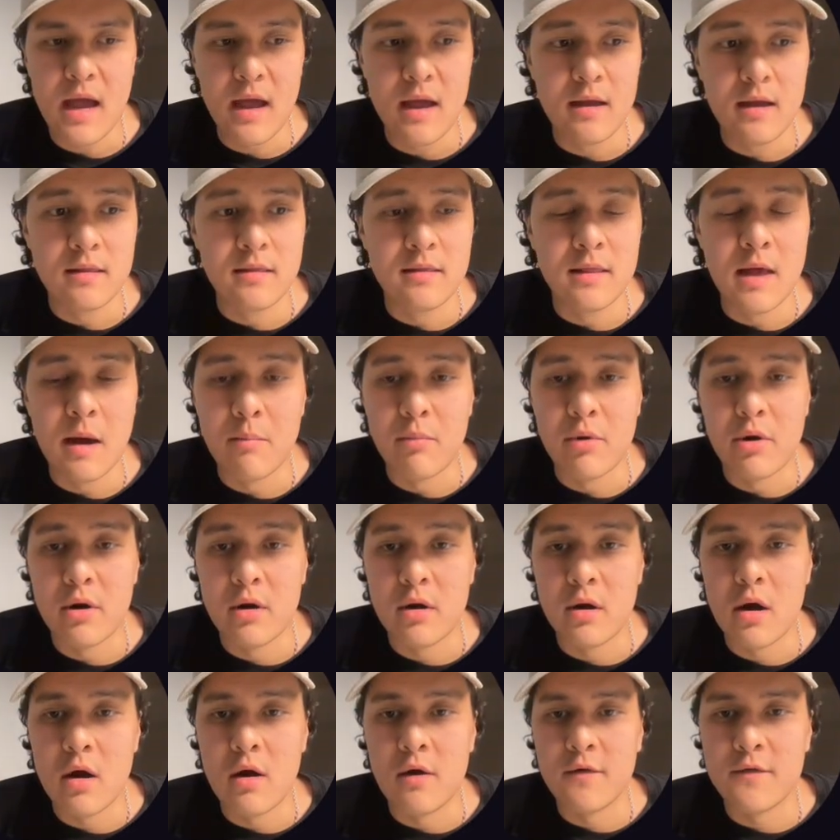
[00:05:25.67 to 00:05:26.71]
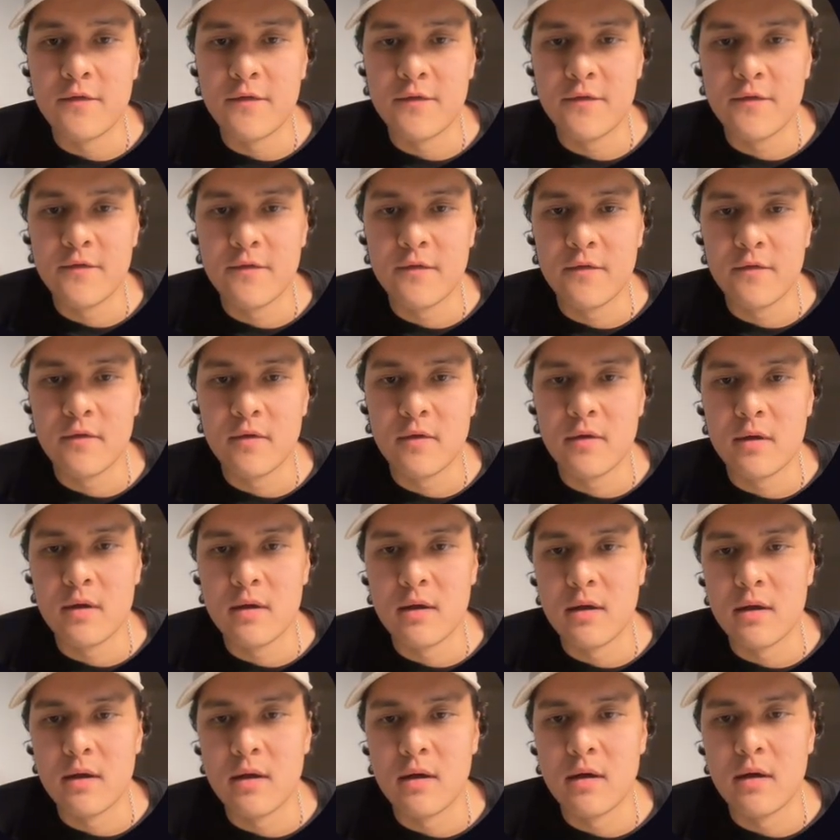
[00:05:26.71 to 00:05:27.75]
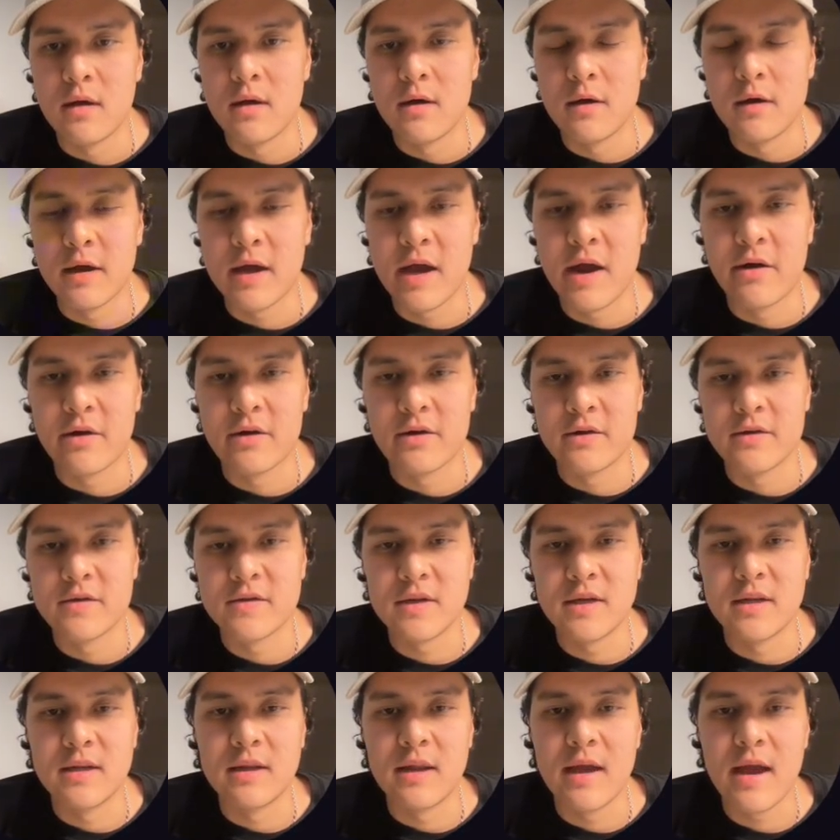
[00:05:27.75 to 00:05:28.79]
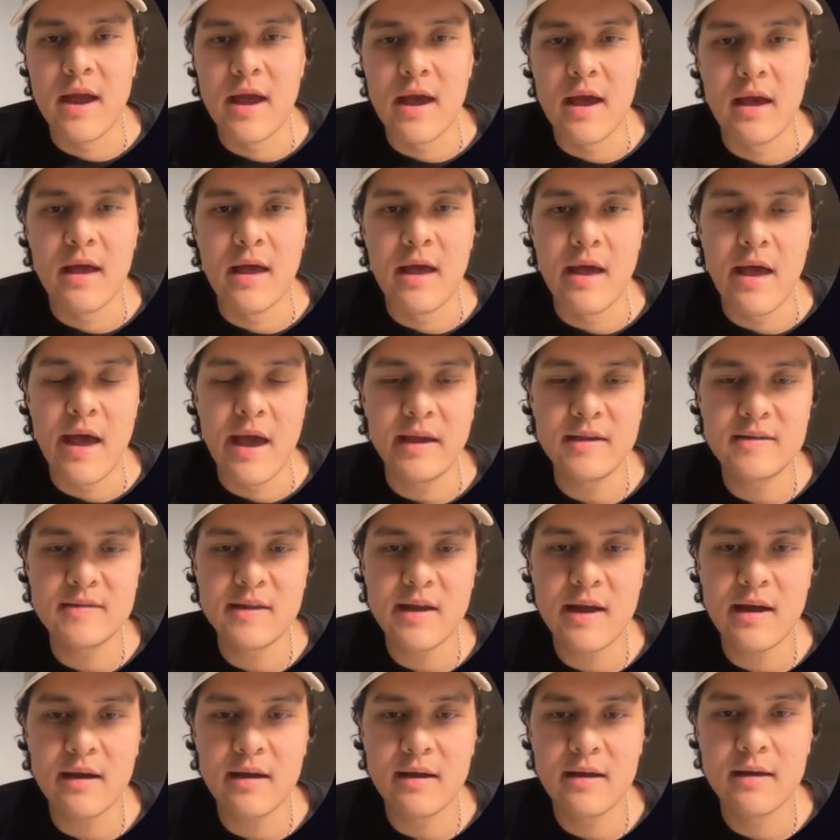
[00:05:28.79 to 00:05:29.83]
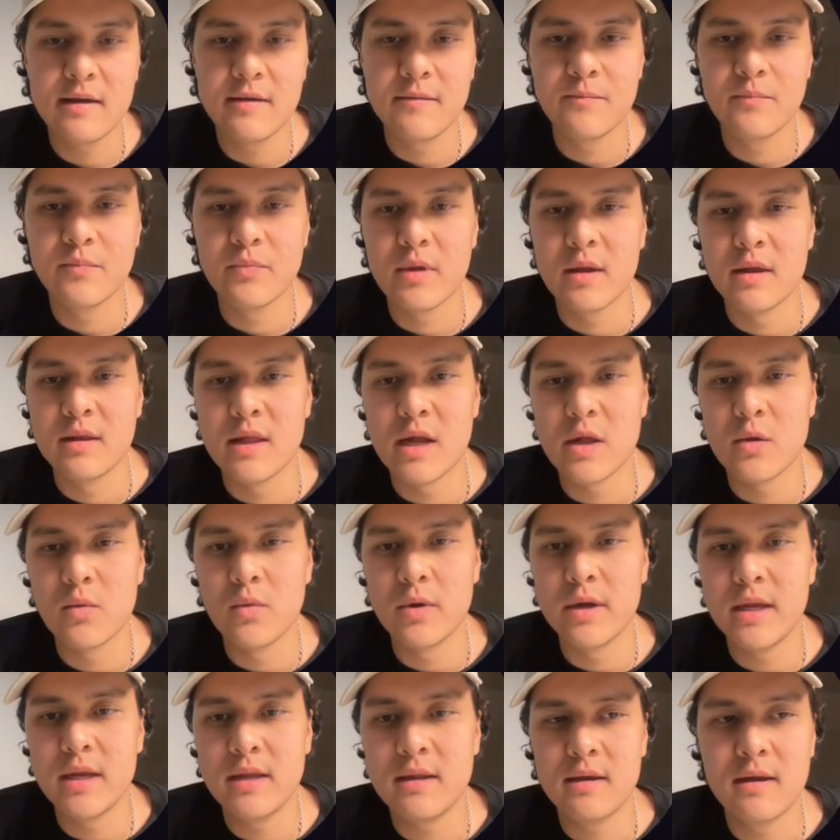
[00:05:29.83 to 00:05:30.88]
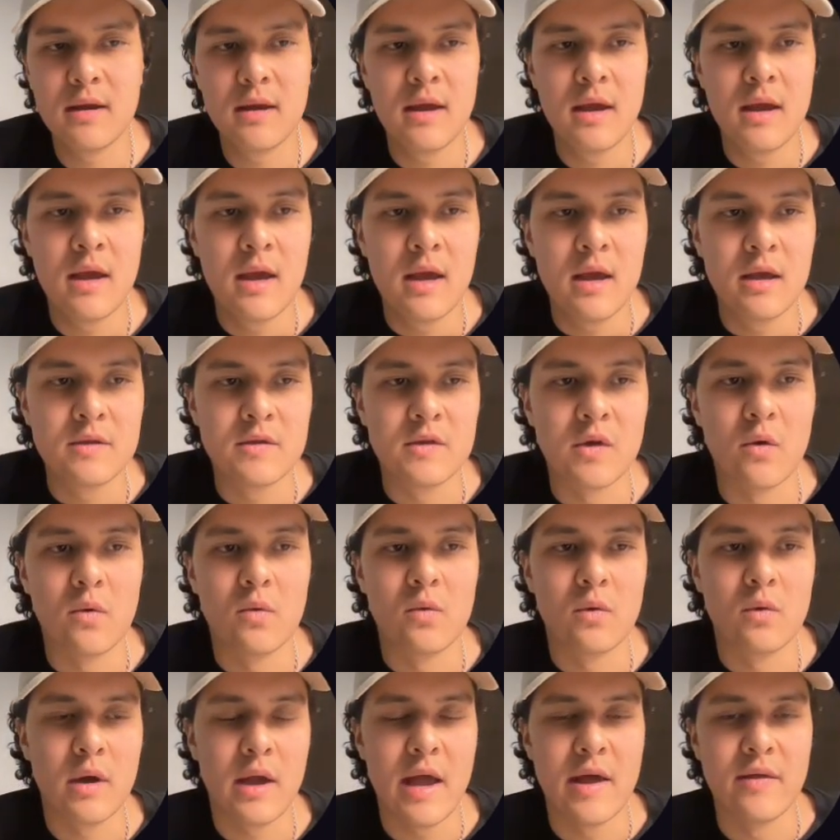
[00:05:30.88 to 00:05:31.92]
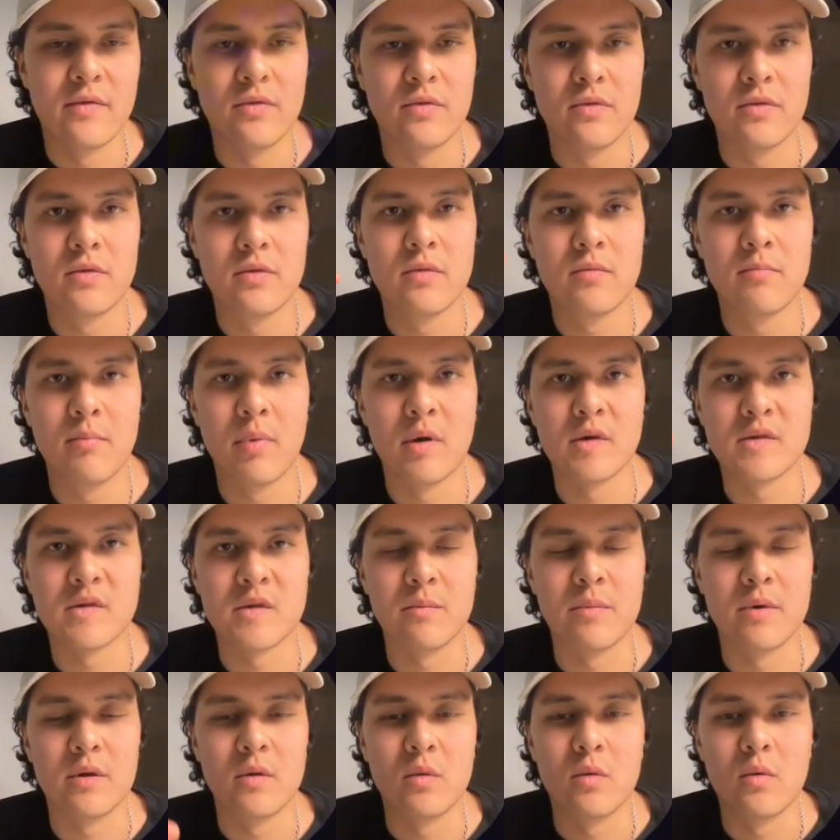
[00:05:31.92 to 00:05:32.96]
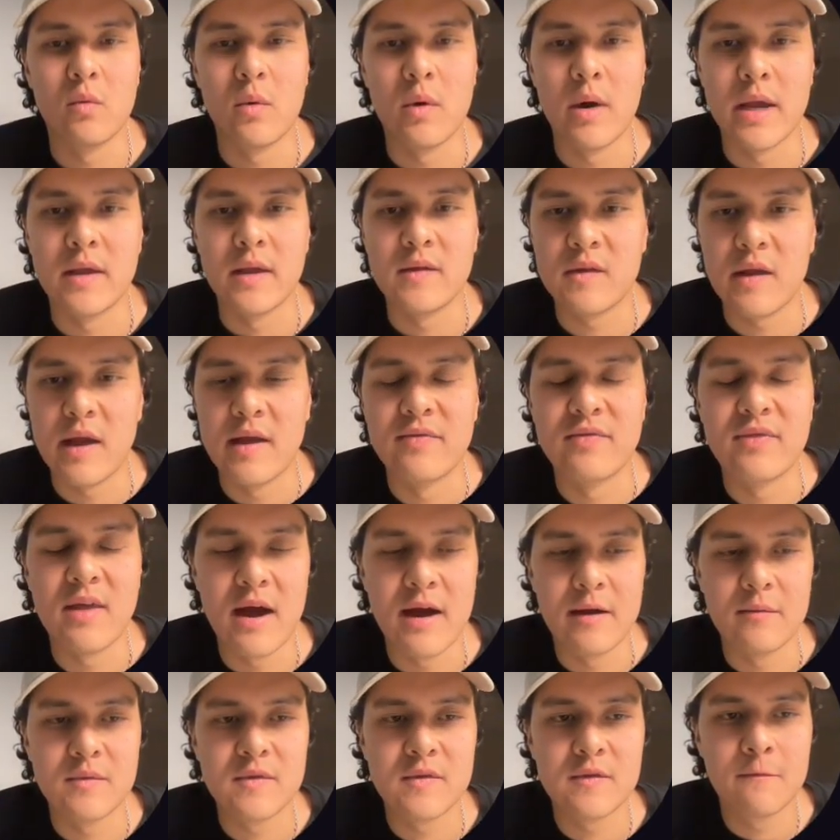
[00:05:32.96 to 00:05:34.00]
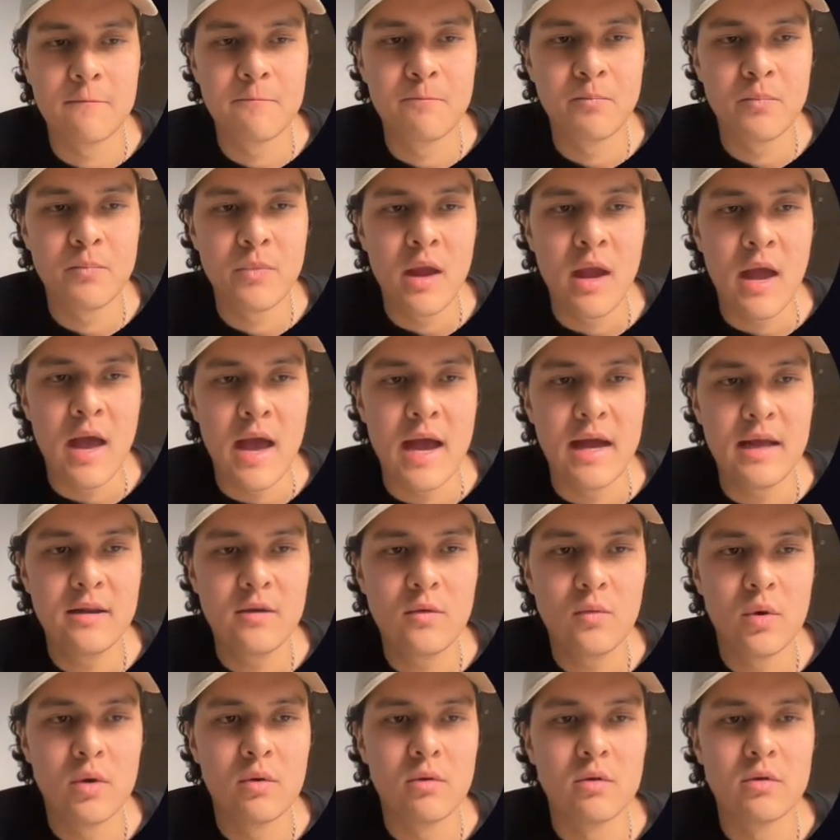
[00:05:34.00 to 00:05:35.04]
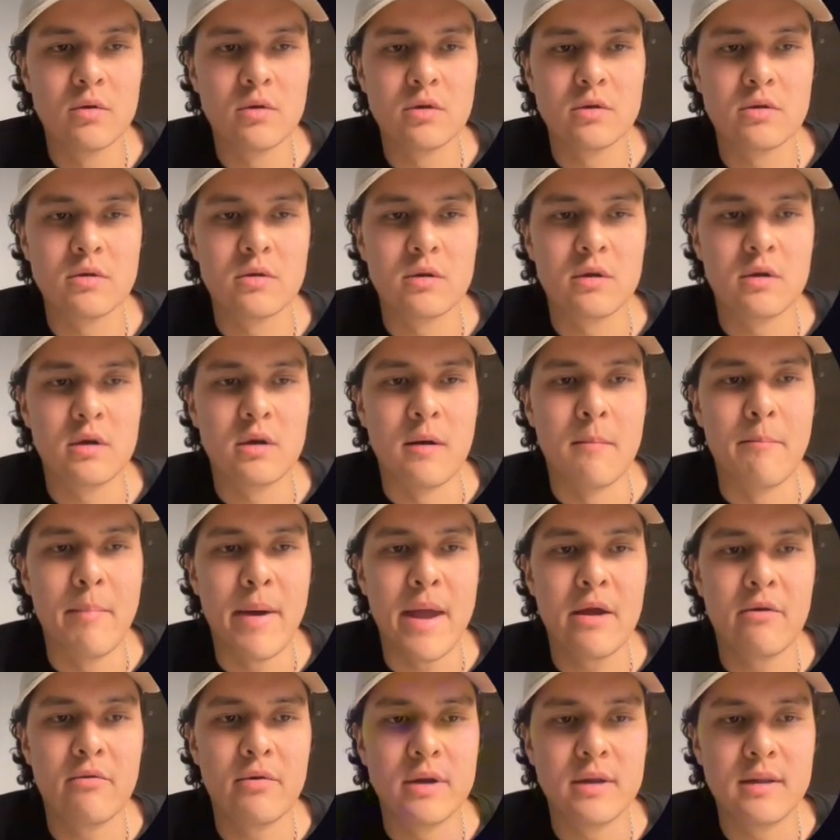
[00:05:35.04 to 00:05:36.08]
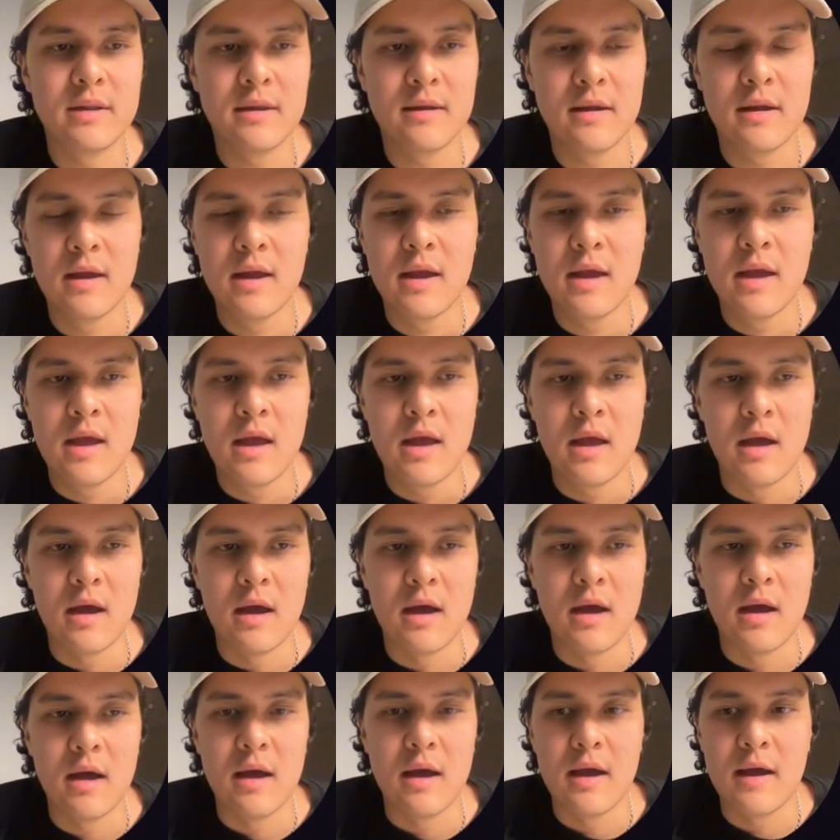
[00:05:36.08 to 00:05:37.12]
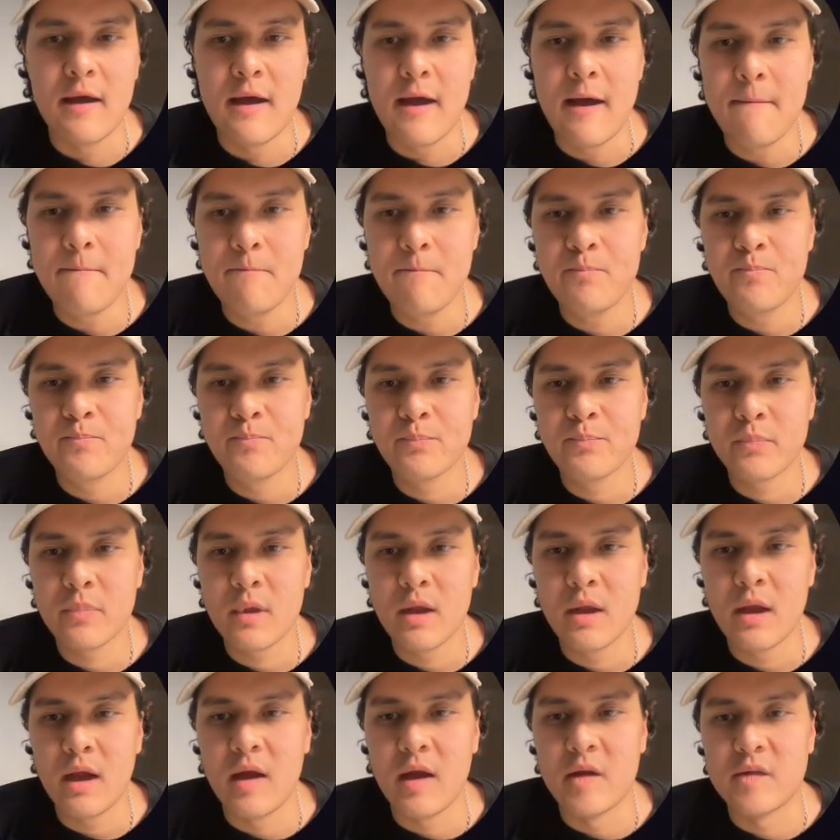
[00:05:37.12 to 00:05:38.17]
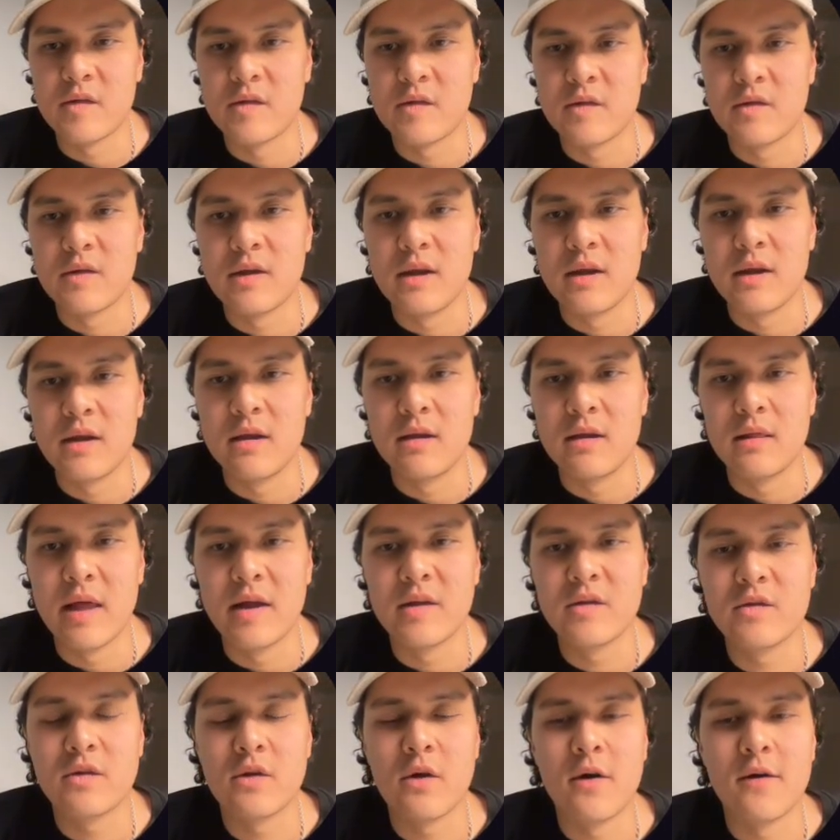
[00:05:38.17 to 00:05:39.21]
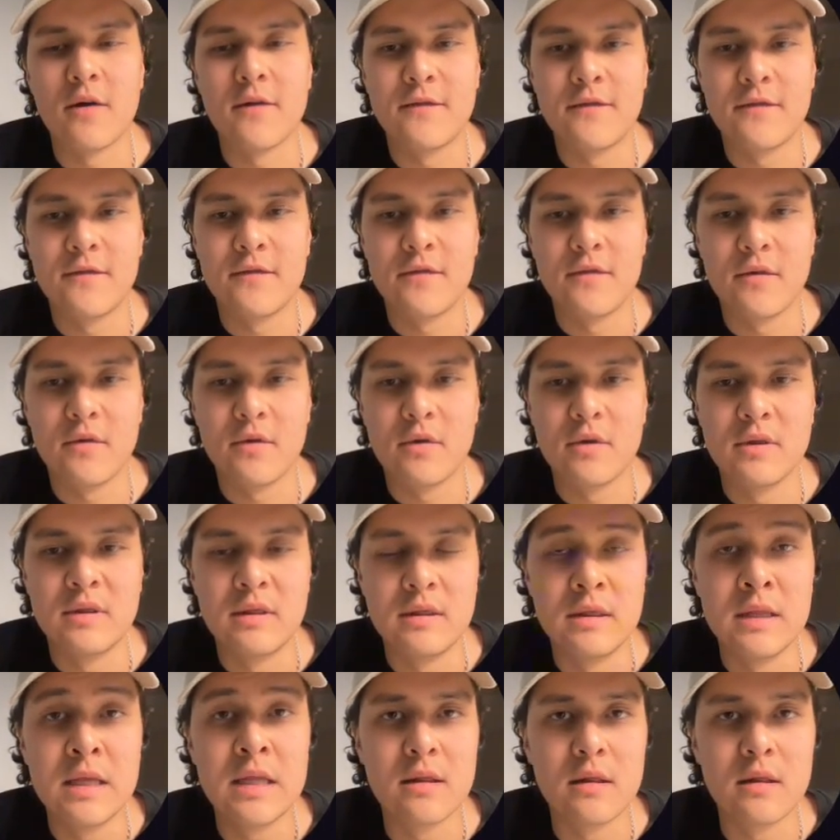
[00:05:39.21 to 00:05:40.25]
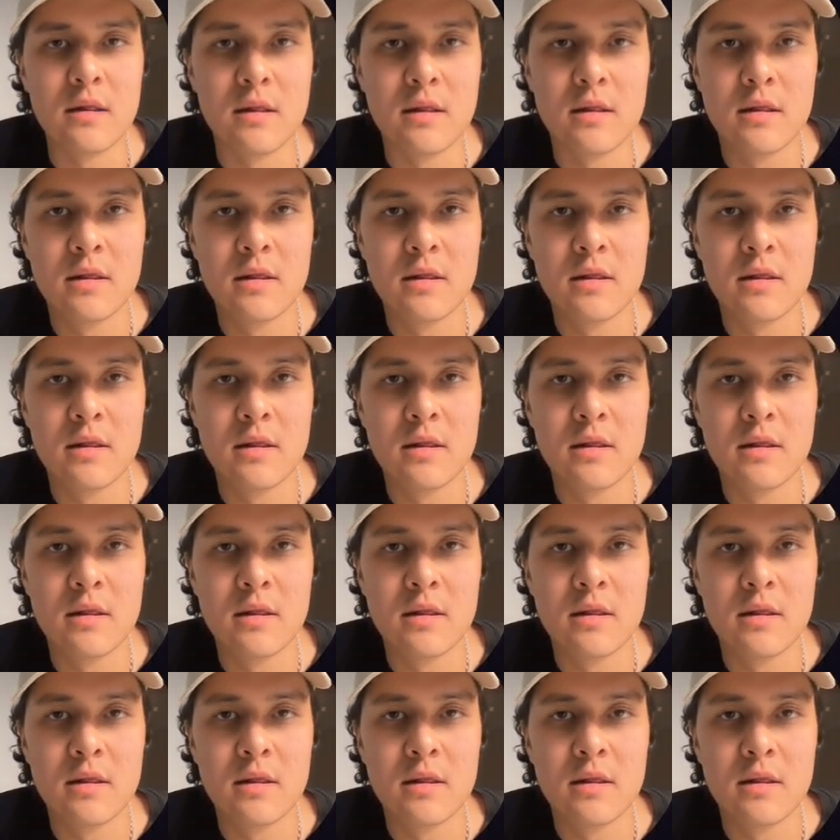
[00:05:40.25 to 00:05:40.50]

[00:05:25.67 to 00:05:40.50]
number of characters in haystack that we need. So n possible ways, n times, and we'll compare it m as the length of needle